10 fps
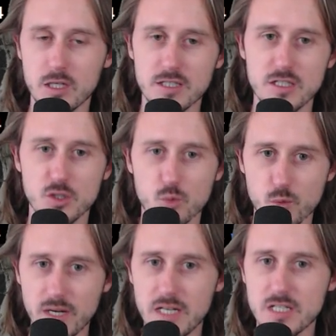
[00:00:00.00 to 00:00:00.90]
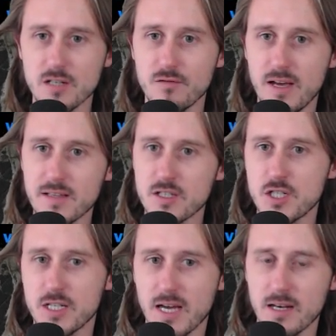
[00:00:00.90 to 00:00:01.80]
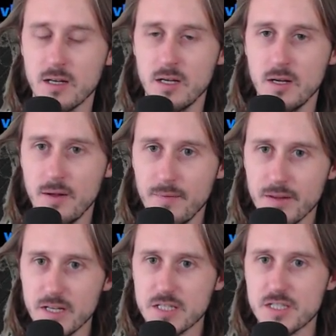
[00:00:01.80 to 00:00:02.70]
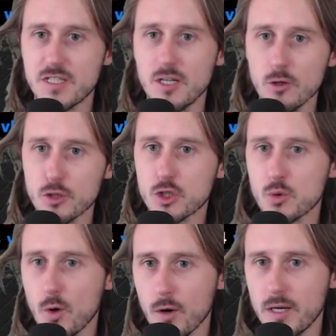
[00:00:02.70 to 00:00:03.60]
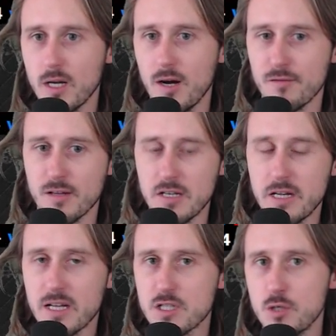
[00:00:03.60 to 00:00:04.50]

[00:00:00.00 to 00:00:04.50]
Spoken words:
because his range advantage again is still strong enough that he can